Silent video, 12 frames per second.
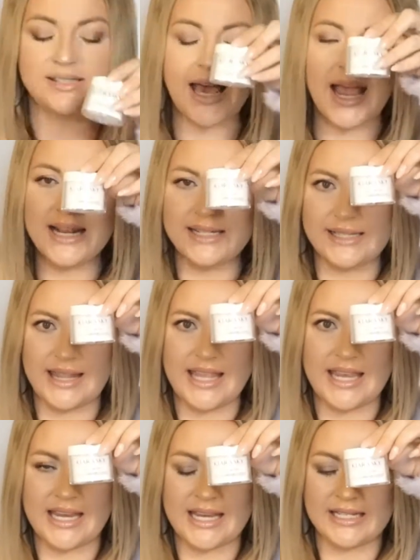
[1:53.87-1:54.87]
Besides
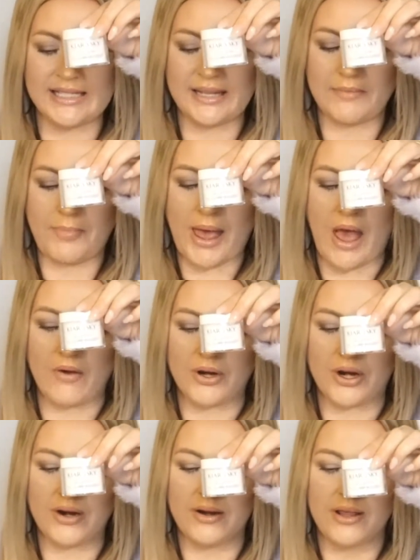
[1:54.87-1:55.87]
the dip
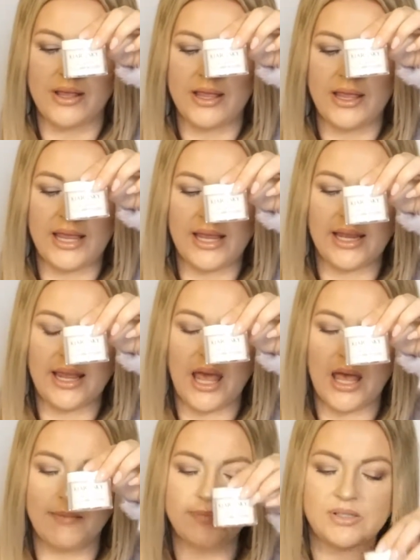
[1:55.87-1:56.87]
powder, it
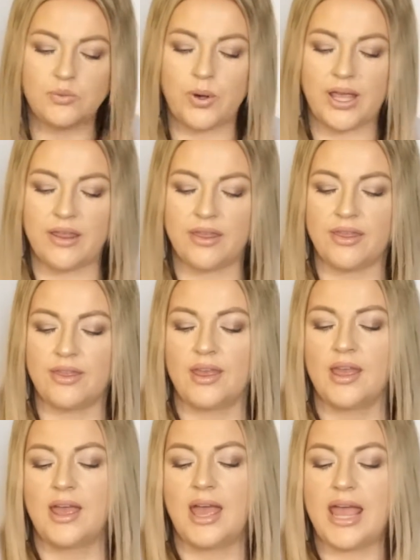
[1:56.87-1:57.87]
comes with
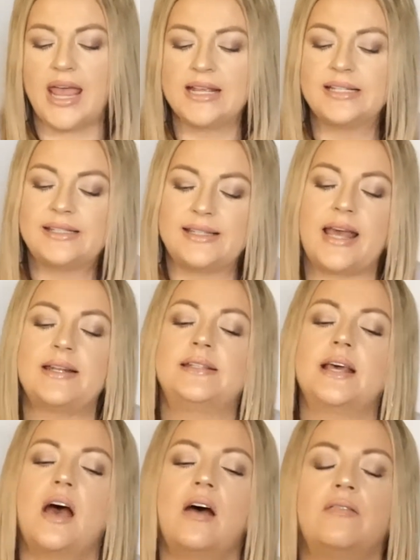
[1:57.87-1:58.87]
a
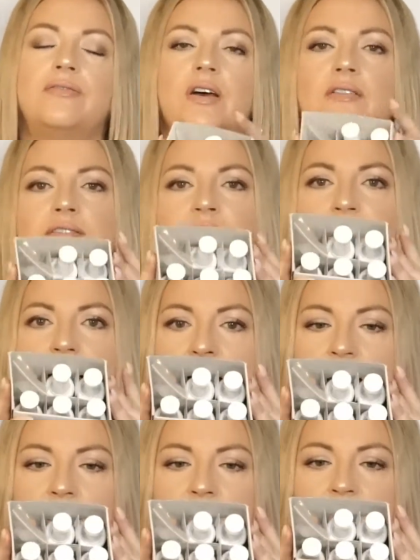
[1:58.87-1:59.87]
set of
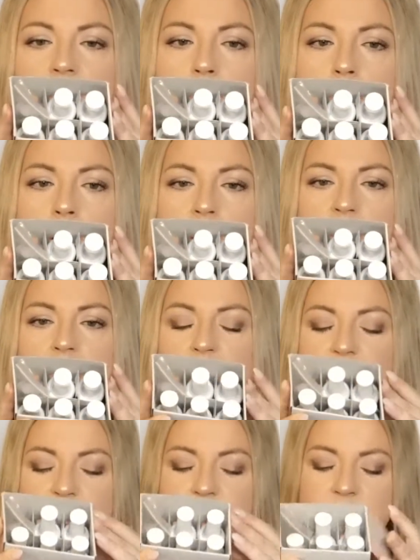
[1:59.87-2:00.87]
5
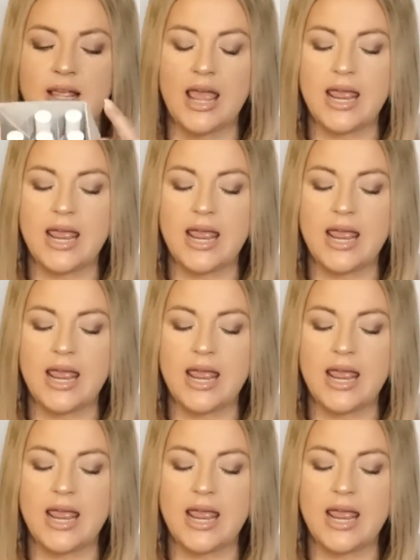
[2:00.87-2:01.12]
polishes.